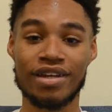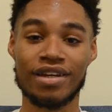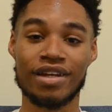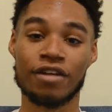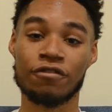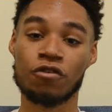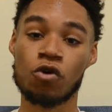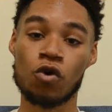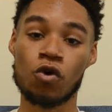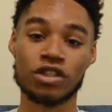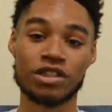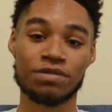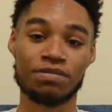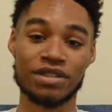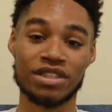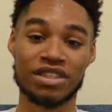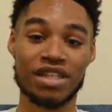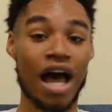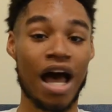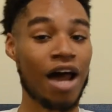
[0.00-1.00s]
and of course
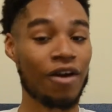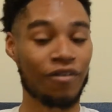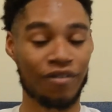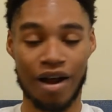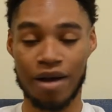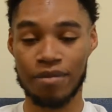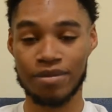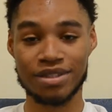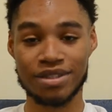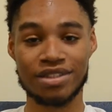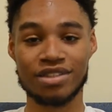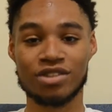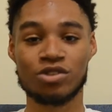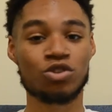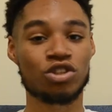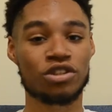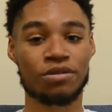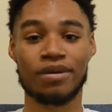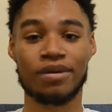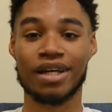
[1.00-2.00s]
Bijan Robinson, who
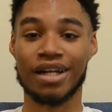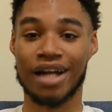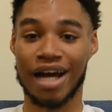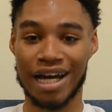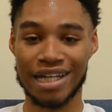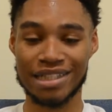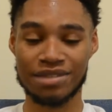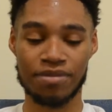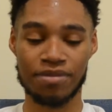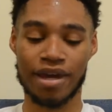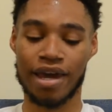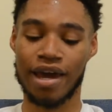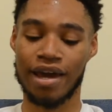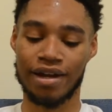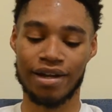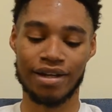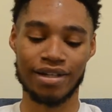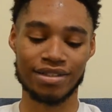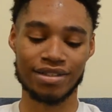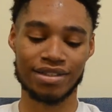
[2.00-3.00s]
should be in Heisman
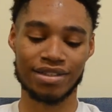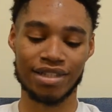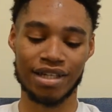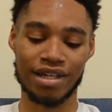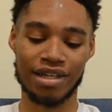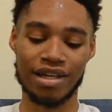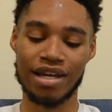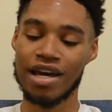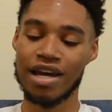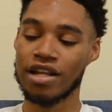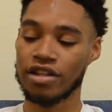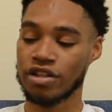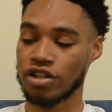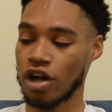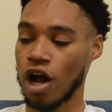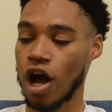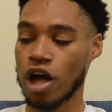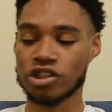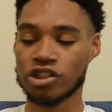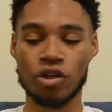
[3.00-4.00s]
candidacy. They're
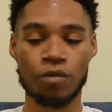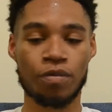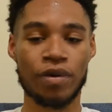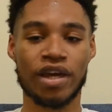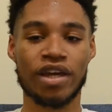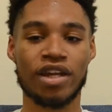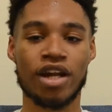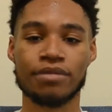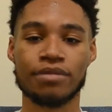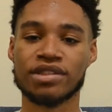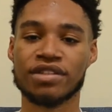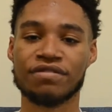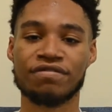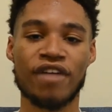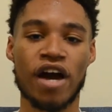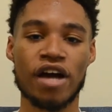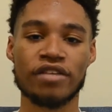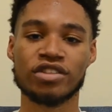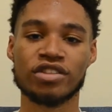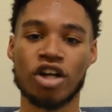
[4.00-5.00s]
also picking up some
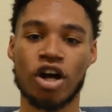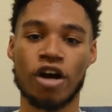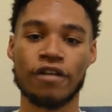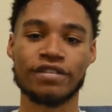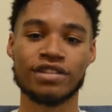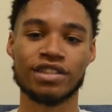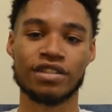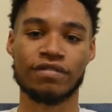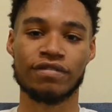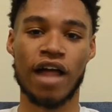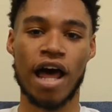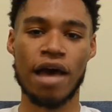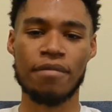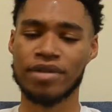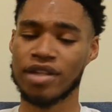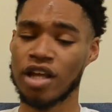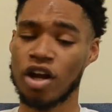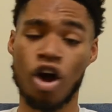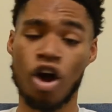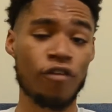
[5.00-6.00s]
5-star offensive linemen.
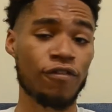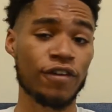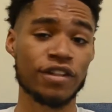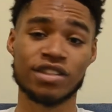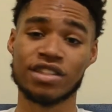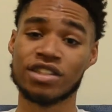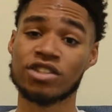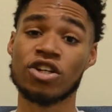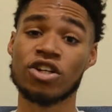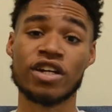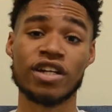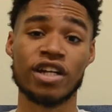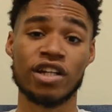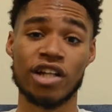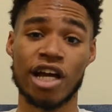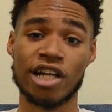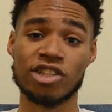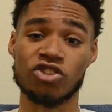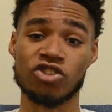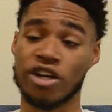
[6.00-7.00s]
That offense is looking
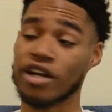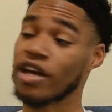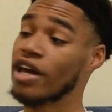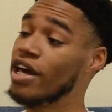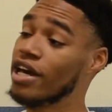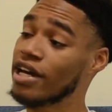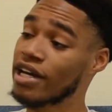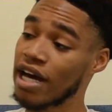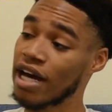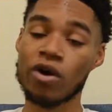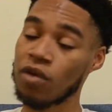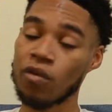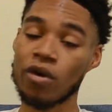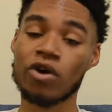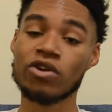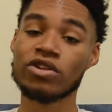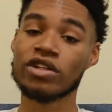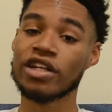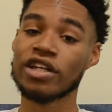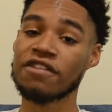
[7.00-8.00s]
electric. Got to work
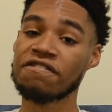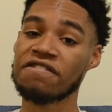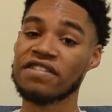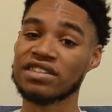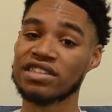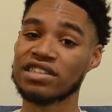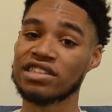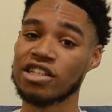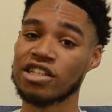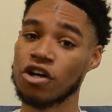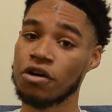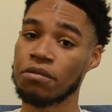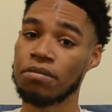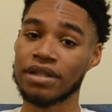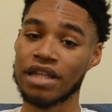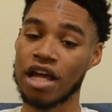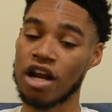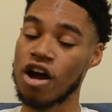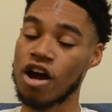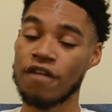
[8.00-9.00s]
on the defense still, but
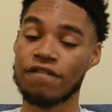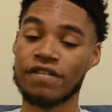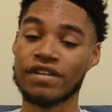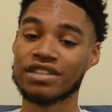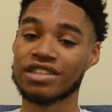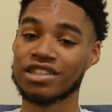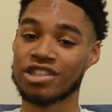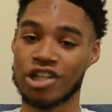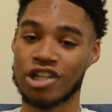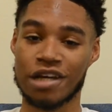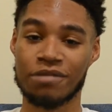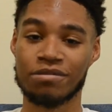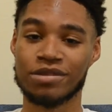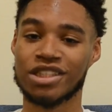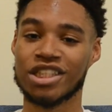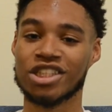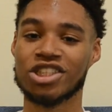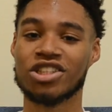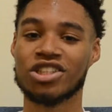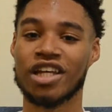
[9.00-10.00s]
that offense is looking
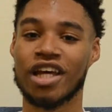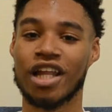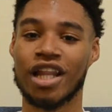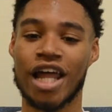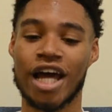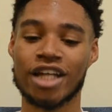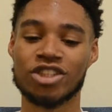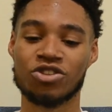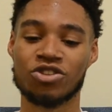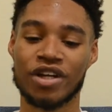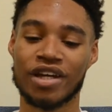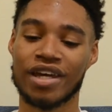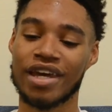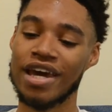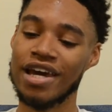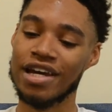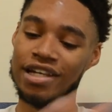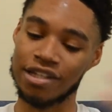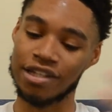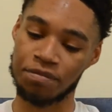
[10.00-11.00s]
potentially electric.
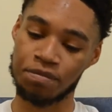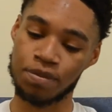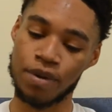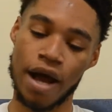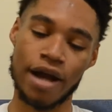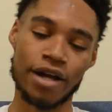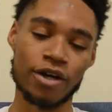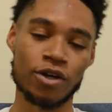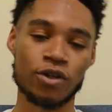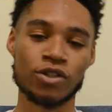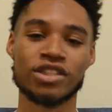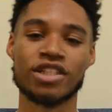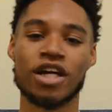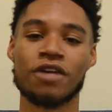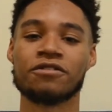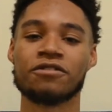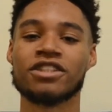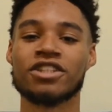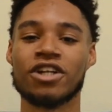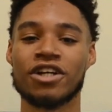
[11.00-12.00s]
The prodigal
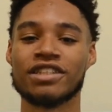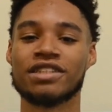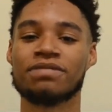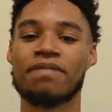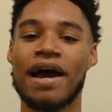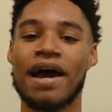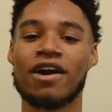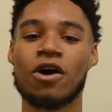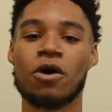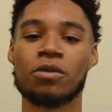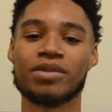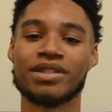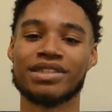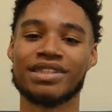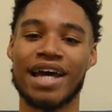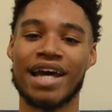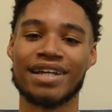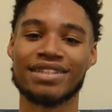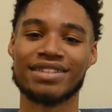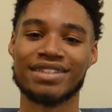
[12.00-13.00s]
son returns back home to
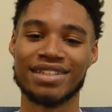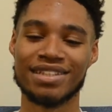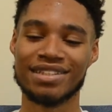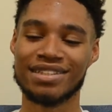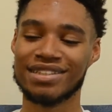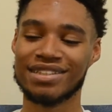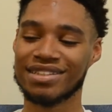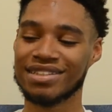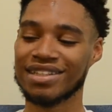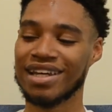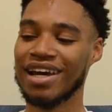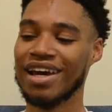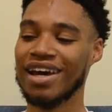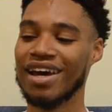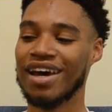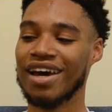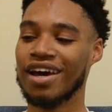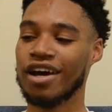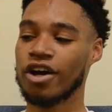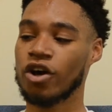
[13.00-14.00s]
Texas.
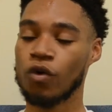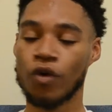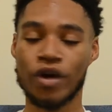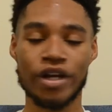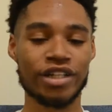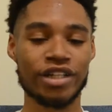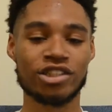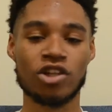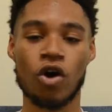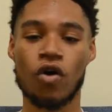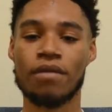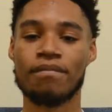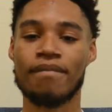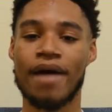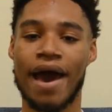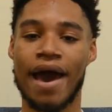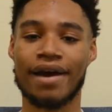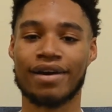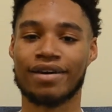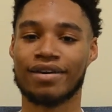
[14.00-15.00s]
Quinn is going
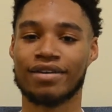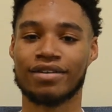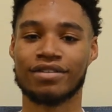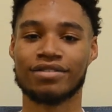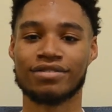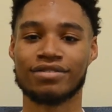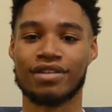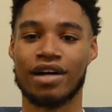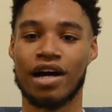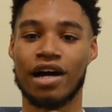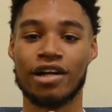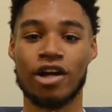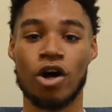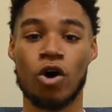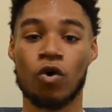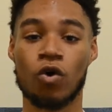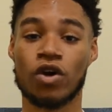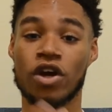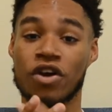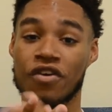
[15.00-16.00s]
back. I
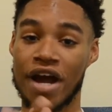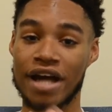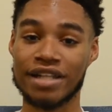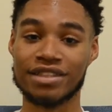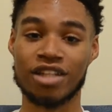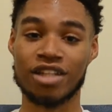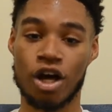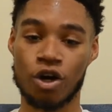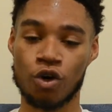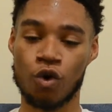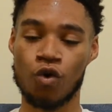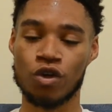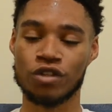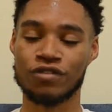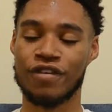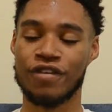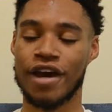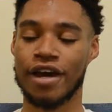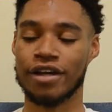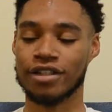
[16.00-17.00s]
know, congrats Longhorn
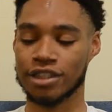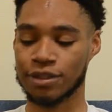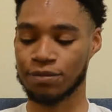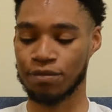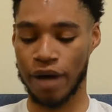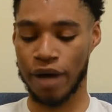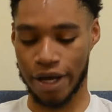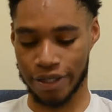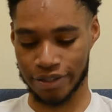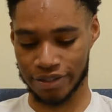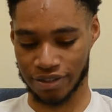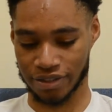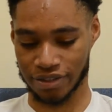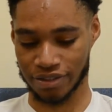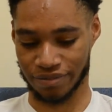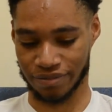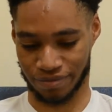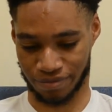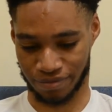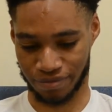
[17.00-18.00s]
fans. But
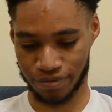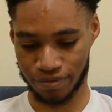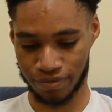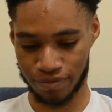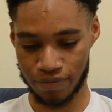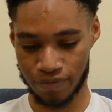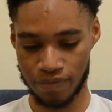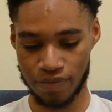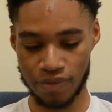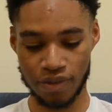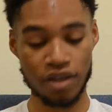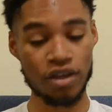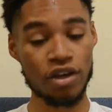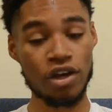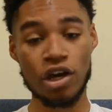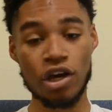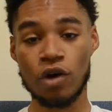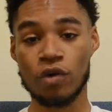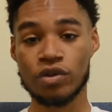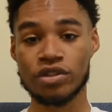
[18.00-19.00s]

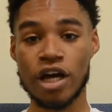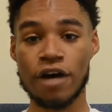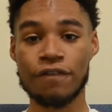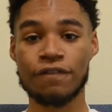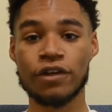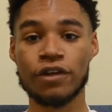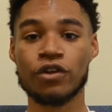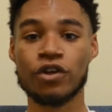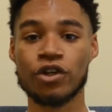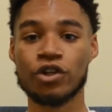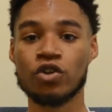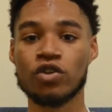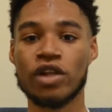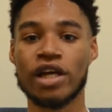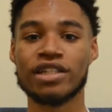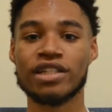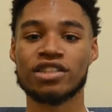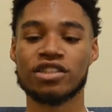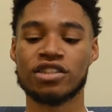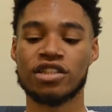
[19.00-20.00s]
without further ado,
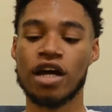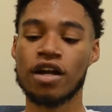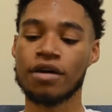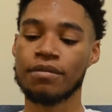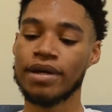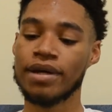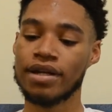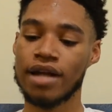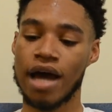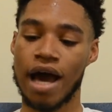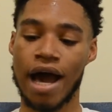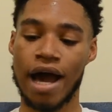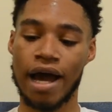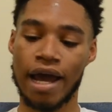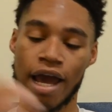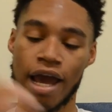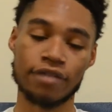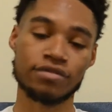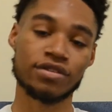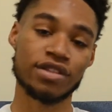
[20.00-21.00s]
ladies and gentlemen, I
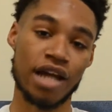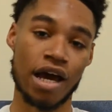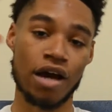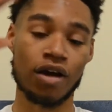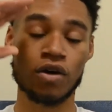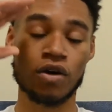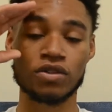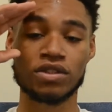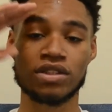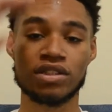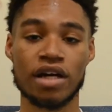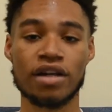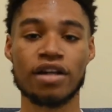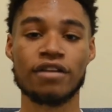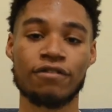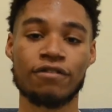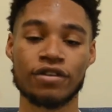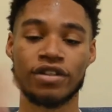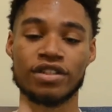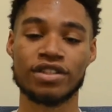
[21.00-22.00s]
have to now go study
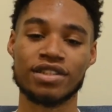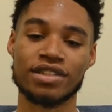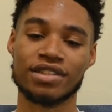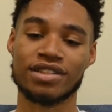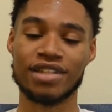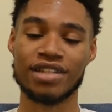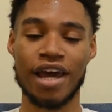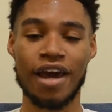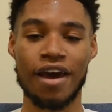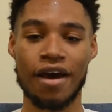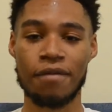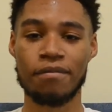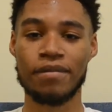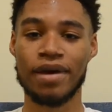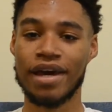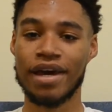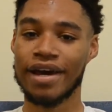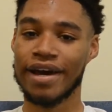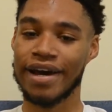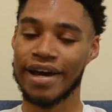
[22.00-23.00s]
for this exam
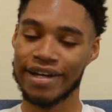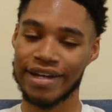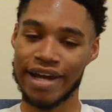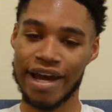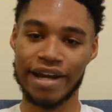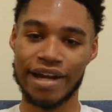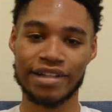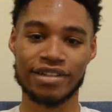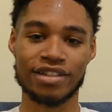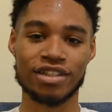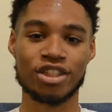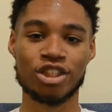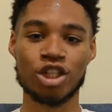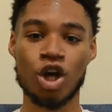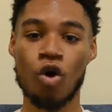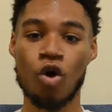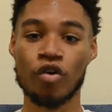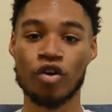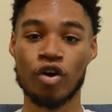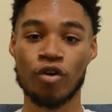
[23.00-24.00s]
and edit the
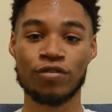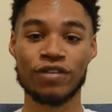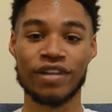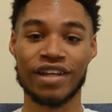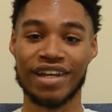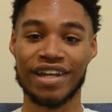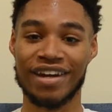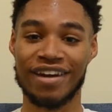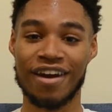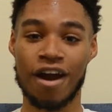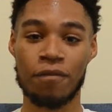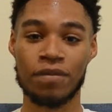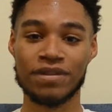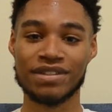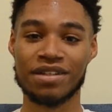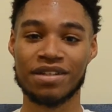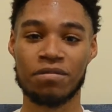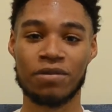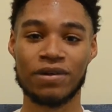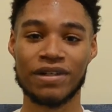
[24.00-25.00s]
show and hopefully get it up at
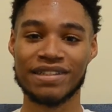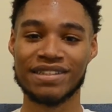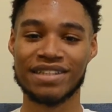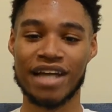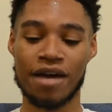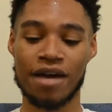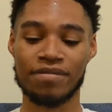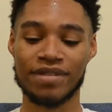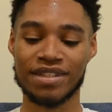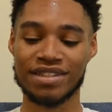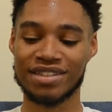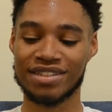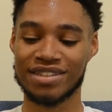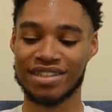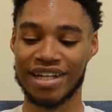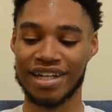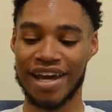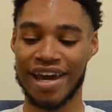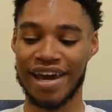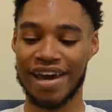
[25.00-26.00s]
some point in time
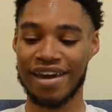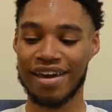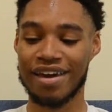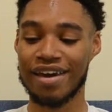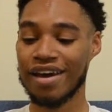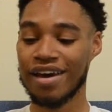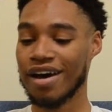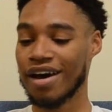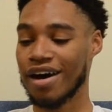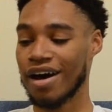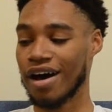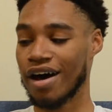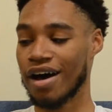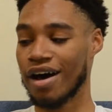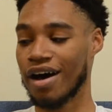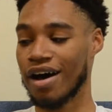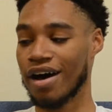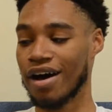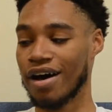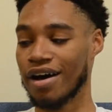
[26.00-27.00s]
today.
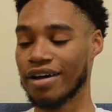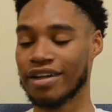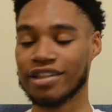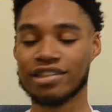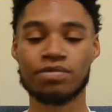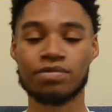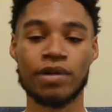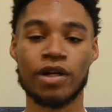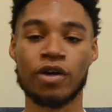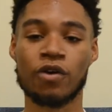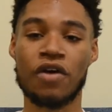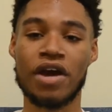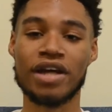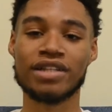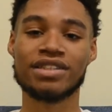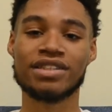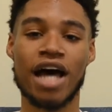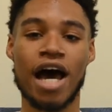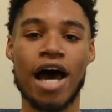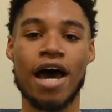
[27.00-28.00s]
It's been a great
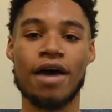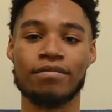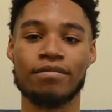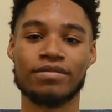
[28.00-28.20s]
time.